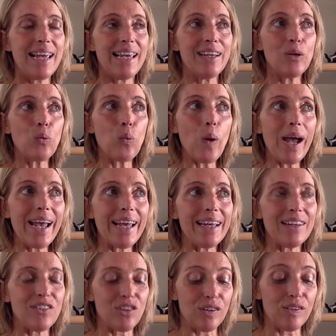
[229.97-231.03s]
in a
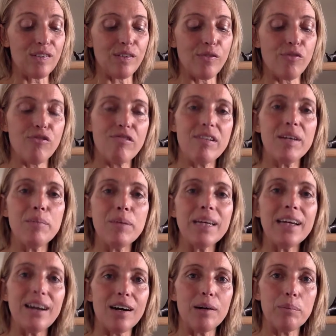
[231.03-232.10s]
way just to free
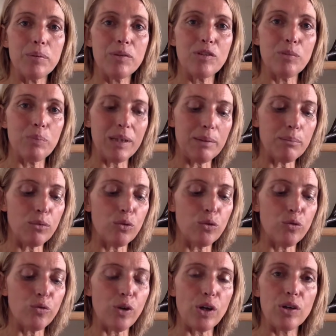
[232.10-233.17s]
me up to be more
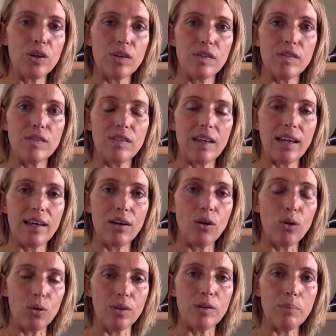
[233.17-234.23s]
focused
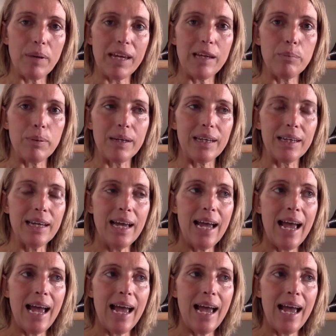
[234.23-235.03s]
on the baby.